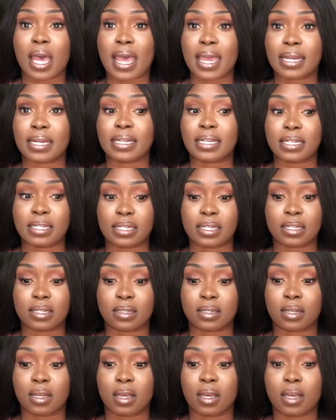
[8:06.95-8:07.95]
I
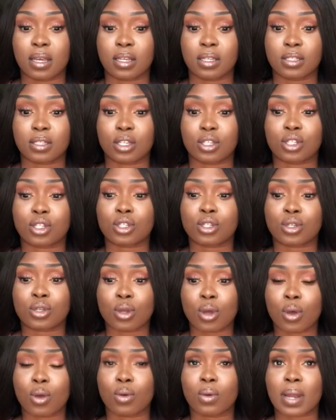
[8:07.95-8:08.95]
needed to just
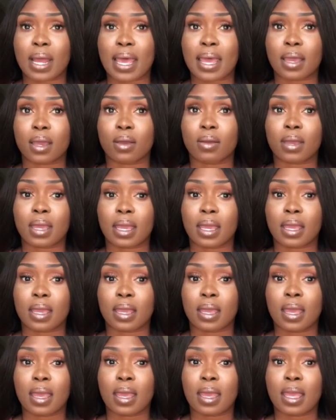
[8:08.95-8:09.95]
know, like, okay,